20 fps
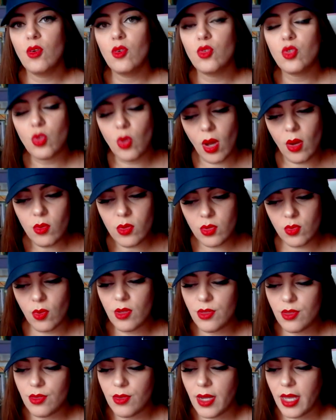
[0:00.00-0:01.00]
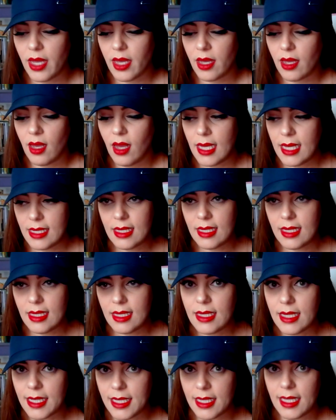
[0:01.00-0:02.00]
So I was wondering, is it
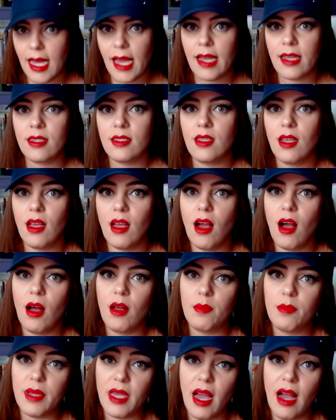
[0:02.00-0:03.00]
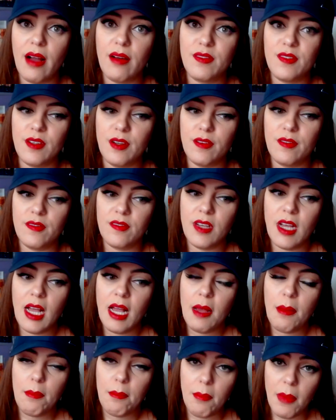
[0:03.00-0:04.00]
neglect on behalf of
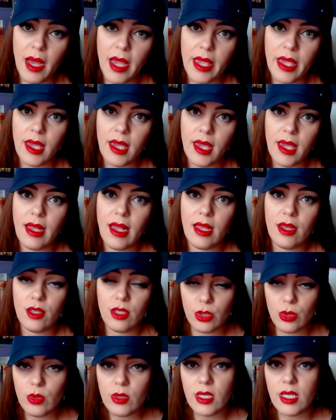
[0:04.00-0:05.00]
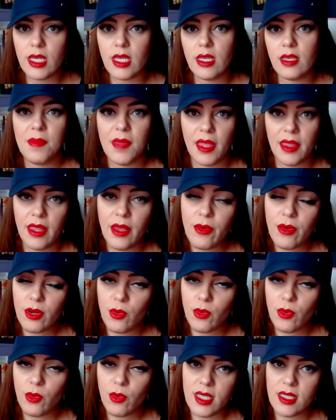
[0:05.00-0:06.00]
Mike and Julie that they
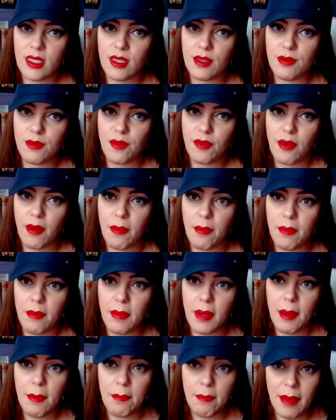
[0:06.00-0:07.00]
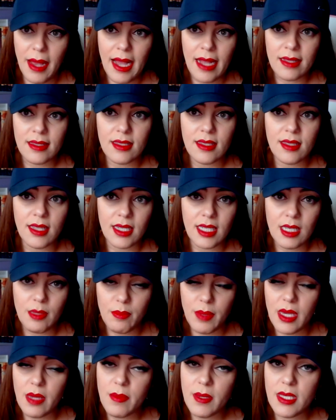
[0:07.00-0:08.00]
requested from Matt that he
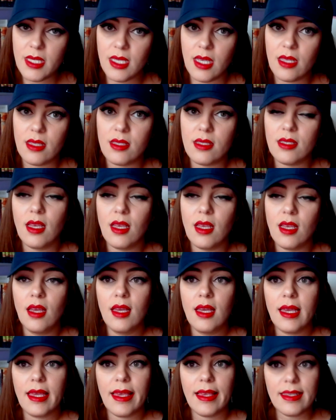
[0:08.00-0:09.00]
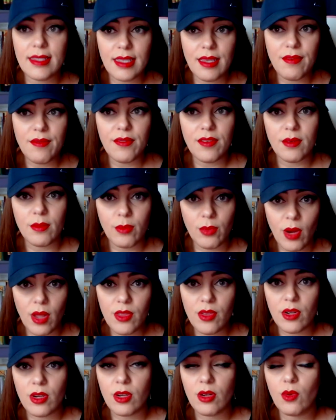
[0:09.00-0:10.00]
babysits his infant
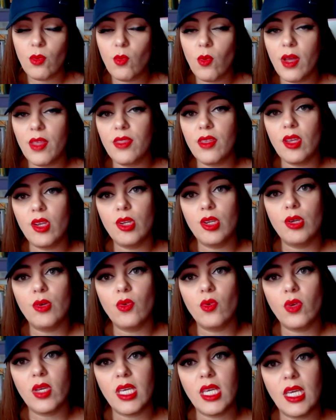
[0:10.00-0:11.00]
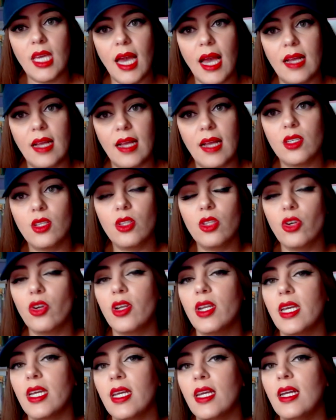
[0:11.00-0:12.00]
brother when they knew he had
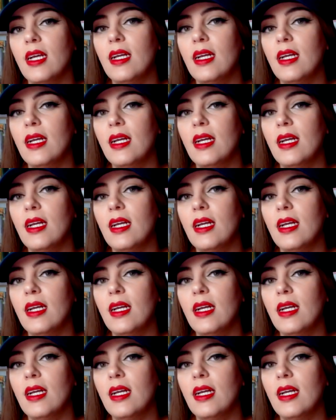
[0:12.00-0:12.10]
learning